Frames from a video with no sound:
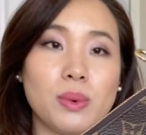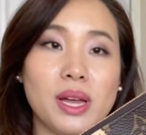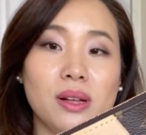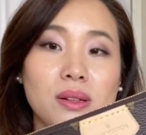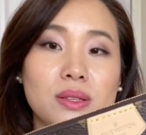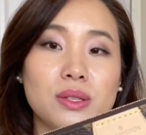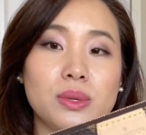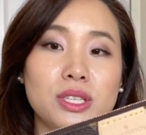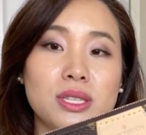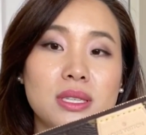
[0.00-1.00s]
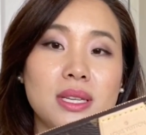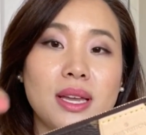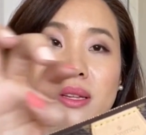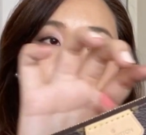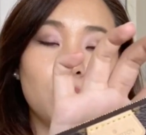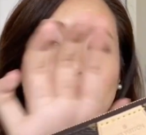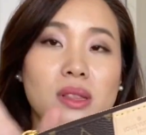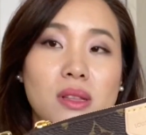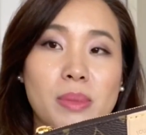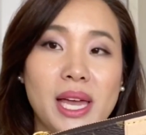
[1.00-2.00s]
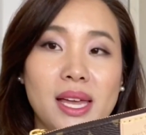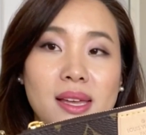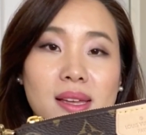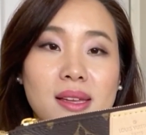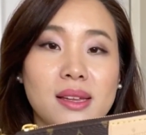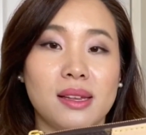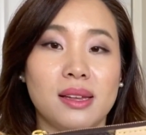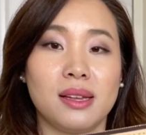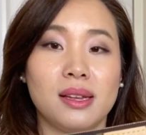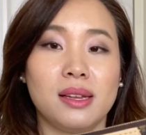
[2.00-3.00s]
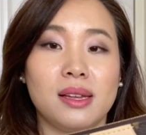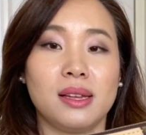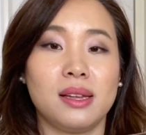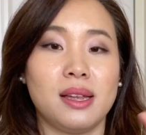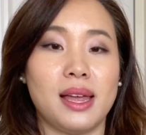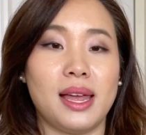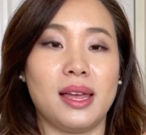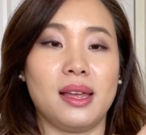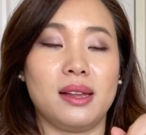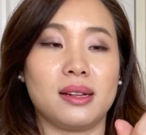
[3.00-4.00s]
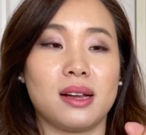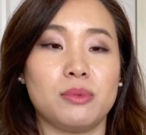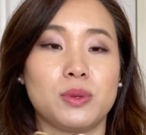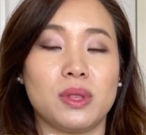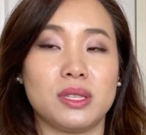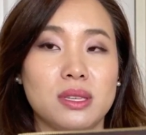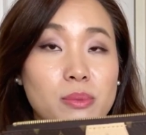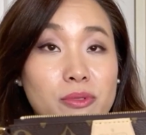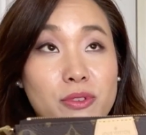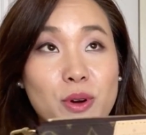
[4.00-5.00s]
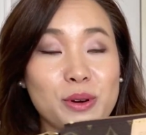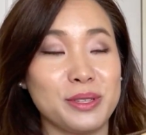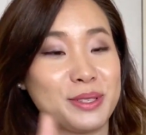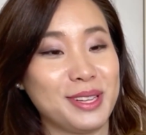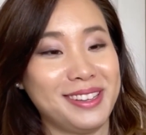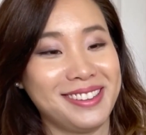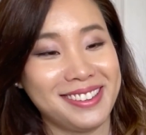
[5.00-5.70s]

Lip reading: well, so it just stays within the bag, and it comes with a zip, of course.